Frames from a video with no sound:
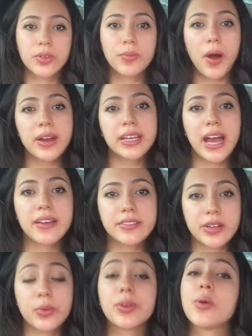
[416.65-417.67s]
So the
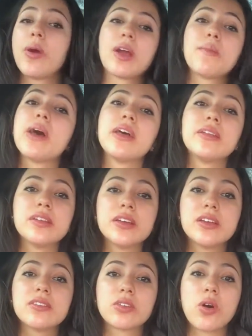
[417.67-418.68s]
podcast I really recommend
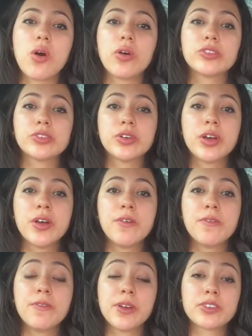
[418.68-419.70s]
is called
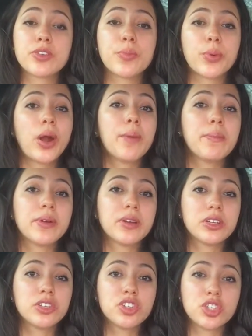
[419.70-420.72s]
Victor Prep
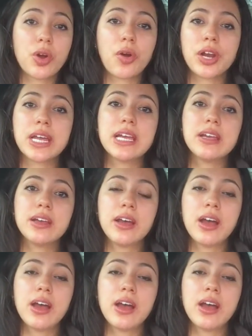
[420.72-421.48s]
GRE.